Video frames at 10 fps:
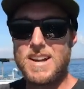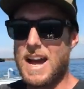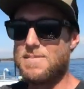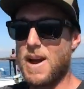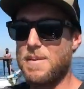
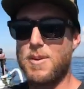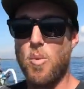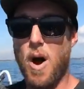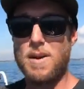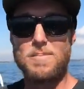and maybe
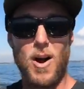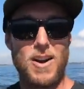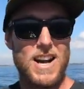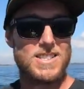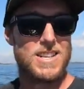one
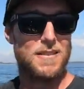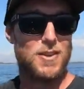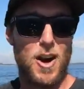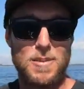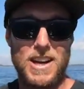boat has enough
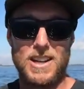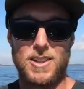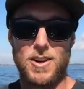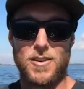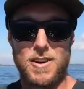time to get a
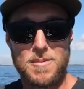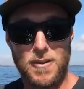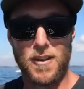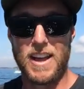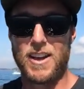lure in
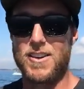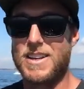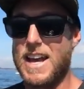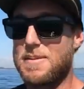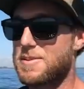before they go
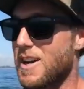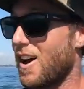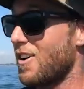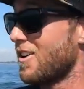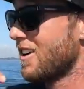deep.
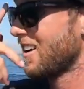So